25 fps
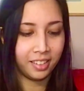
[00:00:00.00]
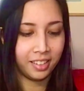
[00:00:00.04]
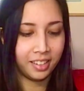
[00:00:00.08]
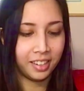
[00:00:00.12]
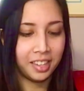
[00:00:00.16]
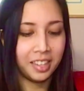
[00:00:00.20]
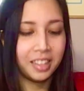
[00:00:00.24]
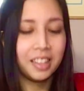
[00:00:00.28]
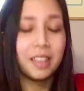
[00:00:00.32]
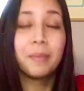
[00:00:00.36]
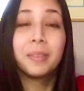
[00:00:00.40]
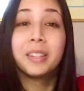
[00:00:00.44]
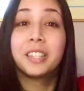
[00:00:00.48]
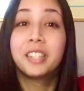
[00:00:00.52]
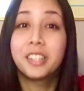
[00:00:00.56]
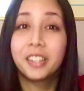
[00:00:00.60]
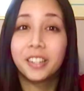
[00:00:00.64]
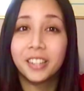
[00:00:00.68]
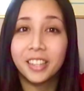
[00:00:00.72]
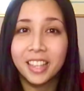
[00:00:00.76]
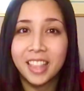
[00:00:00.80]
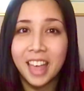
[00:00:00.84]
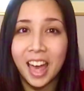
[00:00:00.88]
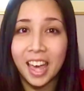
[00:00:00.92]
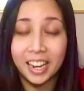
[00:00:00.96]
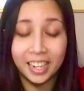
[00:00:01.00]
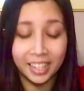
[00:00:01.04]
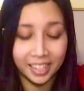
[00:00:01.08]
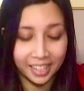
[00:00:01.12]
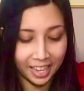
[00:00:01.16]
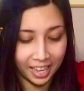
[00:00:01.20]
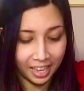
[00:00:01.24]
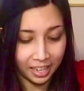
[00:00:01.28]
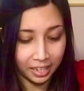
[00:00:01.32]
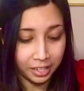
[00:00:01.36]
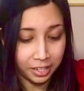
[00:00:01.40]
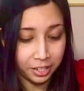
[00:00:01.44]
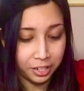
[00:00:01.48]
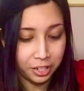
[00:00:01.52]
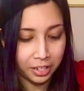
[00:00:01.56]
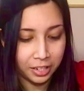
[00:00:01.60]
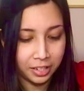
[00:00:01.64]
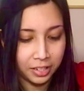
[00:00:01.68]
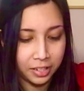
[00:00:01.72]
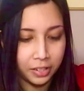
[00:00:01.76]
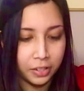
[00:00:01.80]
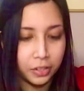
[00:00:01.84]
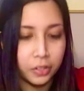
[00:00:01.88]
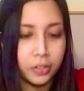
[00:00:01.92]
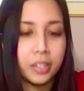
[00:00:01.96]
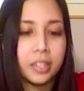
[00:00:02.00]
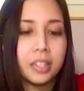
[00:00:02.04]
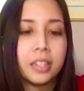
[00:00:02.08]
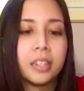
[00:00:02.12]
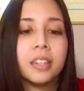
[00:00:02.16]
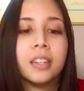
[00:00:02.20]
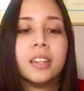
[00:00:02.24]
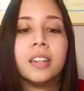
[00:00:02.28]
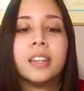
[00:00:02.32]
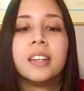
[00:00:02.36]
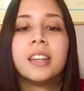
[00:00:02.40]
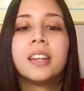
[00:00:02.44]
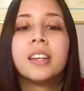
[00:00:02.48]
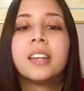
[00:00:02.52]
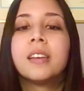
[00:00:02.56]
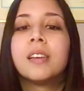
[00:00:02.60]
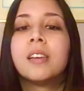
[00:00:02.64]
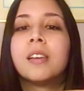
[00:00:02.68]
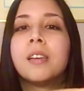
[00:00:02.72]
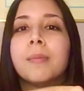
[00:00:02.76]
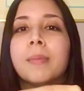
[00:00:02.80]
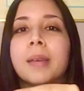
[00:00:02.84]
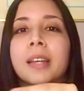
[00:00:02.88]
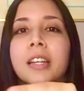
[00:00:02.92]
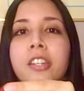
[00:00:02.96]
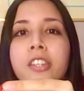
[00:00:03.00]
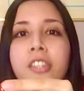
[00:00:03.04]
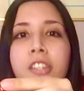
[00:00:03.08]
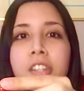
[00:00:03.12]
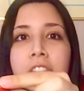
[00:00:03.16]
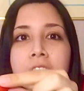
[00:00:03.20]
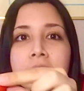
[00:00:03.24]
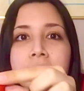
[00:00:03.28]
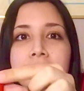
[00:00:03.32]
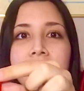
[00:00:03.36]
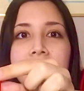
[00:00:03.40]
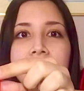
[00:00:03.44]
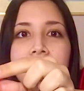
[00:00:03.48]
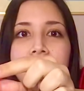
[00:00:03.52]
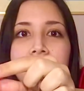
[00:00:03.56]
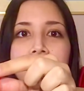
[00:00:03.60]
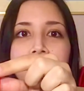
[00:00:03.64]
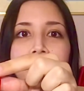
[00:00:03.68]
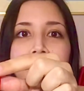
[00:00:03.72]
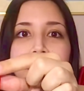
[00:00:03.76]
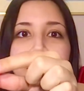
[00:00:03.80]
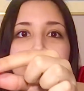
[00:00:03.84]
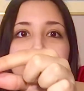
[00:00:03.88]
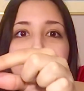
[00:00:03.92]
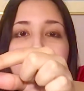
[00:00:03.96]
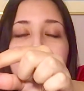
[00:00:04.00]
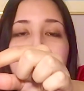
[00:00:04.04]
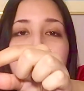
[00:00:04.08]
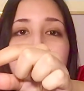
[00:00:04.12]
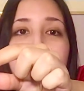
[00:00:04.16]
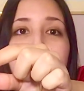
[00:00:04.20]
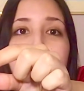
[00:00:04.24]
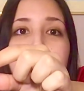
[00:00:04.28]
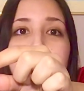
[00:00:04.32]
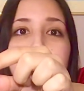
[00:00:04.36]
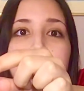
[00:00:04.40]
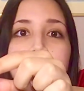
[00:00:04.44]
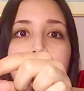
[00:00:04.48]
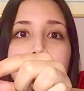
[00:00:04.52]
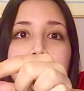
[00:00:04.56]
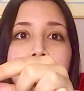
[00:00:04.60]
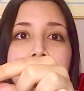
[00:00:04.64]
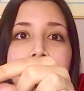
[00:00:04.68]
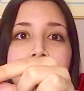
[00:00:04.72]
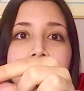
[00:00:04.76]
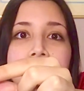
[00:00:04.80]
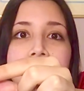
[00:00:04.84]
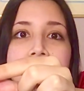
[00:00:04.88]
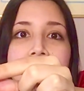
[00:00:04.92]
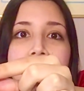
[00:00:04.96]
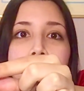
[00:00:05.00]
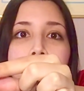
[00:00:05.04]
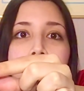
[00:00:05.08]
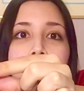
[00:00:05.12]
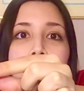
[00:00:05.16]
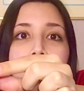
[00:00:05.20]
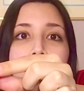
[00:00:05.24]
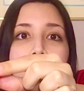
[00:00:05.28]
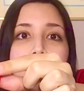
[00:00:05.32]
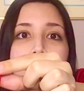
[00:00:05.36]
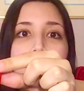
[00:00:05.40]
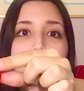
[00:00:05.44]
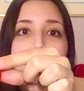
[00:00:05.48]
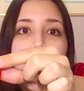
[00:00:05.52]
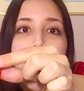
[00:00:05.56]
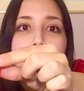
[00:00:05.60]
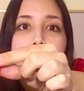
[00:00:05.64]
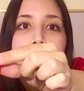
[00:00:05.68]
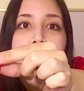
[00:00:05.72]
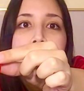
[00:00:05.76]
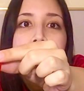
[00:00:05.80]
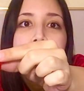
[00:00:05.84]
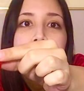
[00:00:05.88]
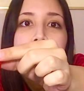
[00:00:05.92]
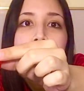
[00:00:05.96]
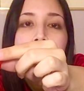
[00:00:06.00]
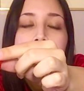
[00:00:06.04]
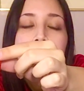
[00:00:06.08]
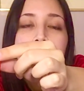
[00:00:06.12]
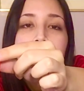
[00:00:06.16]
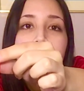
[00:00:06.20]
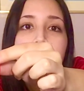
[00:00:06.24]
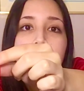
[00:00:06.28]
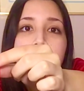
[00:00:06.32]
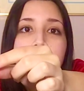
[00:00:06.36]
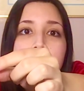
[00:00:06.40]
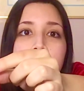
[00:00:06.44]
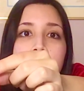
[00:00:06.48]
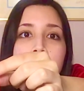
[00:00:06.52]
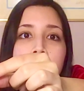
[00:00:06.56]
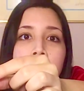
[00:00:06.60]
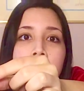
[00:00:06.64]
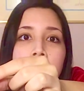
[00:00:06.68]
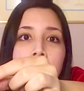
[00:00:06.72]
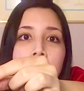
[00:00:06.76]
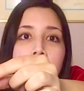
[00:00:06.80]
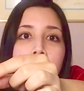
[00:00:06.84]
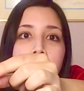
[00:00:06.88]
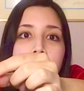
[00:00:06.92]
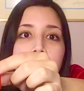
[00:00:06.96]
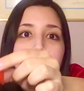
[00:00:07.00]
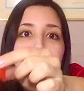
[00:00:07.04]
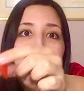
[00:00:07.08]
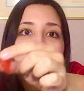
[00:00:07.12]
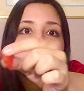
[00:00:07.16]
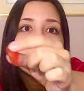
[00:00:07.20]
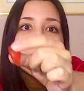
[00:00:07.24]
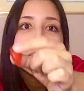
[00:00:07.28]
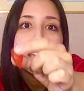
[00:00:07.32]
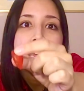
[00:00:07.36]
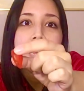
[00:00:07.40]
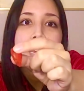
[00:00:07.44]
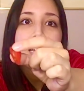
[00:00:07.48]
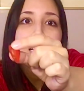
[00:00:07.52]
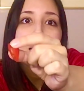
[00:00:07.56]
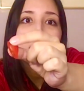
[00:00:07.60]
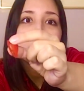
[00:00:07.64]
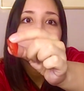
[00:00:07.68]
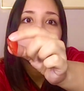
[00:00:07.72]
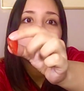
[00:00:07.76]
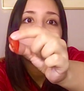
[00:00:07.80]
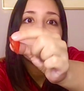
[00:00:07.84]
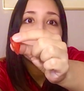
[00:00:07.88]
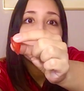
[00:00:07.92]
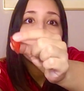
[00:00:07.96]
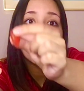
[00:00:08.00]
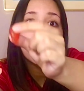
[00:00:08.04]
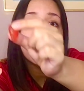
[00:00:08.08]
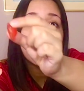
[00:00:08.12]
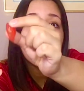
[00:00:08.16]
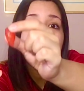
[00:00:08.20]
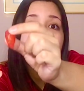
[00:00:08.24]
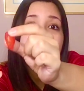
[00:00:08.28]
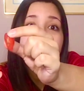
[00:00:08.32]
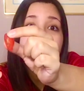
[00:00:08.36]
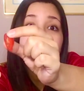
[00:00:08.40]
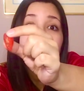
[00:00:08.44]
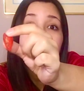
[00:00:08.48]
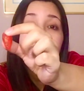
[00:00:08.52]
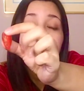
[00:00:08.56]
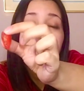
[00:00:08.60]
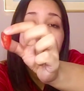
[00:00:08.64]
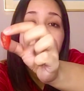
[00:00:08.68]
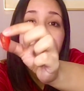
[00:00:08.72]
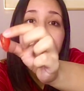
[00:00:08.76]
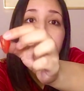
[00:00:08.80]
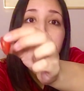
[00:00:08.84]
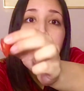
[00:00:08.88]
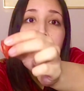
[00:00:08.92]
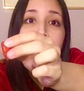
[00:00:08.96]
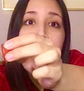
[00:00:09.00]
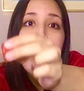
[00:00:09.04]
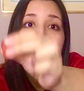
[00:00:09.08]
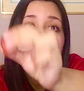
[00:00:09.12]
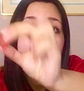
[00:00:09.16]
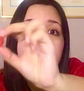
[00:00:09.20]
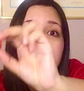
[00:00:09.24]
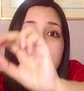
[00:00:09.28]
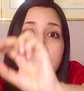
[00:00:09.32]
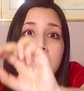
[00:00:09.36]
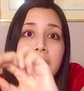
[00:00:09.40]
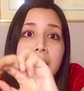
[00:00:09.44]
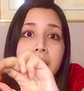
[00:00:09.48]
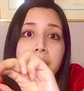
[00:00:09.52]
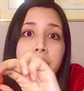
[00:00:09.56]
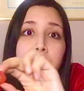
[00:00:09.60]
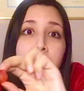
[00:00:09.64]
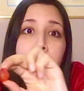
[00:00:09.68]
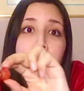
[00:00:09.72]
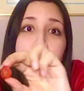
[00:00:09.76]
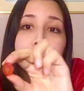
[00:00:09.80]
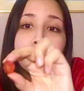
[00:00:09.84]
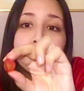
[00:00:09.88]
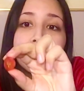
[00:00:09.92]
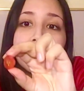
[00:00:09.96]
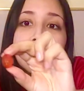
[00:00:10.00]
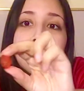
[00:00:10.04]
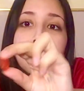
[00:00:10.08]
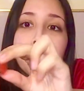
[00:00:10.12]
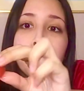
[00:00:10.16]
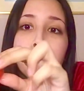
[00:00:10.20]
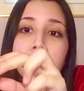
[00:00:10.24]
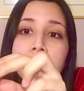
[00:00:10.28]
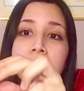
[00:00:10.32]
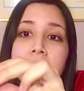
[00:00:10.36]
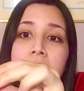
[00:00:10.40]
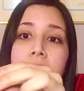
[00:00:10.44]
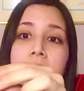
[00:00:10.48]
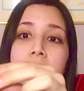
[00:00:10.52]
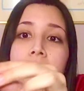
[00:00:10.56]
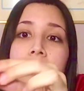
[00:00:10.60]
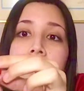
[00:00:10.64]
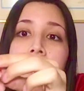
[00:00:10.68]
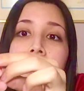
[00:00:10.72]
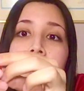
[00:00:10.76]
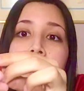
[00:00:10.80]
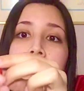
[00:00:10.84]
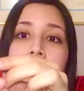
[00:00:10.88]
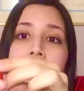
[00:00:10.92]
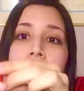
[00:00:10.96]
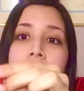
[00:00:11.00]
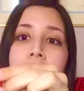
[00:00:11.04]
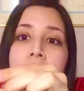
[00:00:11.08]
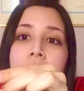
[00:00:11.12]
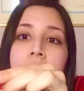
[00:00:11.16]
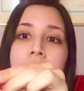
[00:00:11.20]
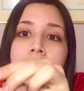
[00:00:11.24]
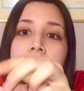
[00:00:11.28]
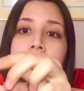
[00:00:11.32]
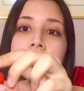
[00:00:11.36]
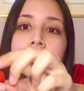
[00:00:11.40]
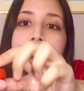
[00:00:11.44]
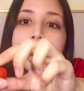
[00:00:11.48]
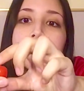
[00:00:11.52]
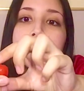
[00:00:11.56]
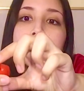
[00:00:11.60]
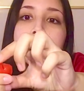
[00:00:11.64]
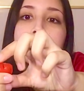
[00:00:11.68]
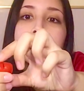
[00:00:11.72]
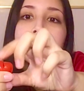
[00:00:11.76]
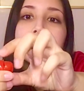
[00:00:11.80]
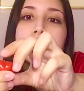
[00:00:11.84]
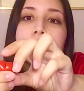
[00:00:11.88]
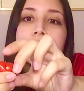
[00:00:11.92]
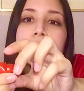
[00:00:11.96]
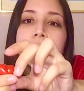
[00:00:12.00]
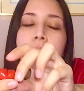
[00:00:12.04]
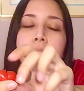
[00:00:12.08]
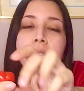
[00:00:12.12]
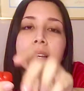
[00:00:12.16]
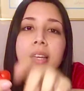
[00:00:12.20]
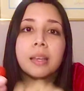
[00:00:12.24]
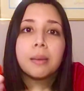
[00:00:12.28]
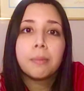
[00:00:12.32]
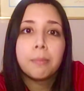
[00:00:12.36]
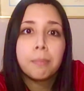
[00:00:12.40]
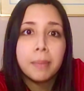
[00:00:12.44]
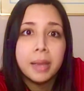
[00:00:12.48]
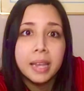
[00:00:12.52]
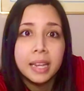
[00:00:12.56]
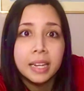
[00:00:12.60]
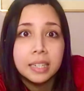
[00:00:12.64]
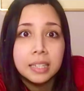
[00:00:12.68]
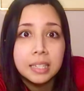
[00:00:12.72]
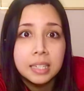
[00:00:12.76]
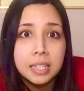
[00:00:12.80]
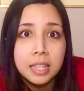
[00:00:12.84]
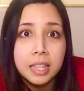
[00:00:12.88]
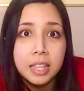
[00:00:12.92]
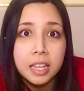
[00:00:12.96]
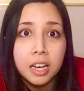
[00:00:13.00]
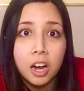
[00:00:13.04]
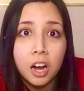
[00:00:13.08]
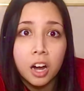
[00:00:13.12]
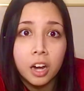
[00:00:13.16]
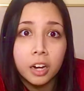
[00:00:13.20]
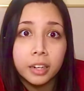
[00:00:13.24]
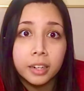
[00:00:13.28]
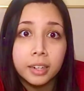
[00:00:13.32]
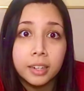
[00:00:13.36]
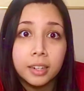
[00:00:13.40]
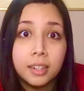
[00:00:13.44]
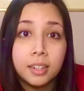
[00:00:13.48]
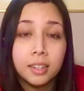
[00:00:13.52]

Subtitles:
Let me show you that again, just so you can make sure you get it right. So here's how it looks normally. We're going to take one half and flip it so it makes the heart.